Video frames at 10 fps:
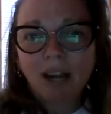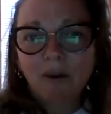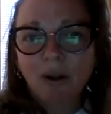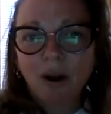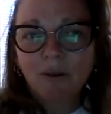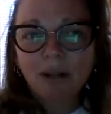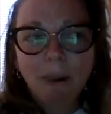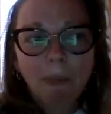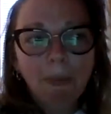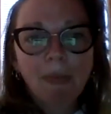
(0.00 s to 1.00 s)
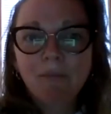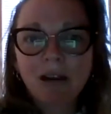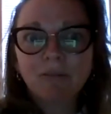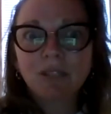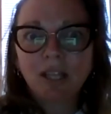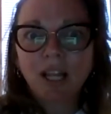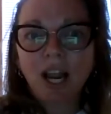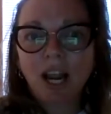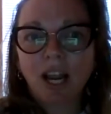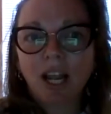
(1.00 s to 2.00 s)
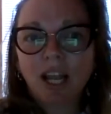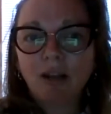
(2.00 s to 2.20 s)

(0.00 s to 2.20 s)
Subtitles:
I don't know, but it was a thing.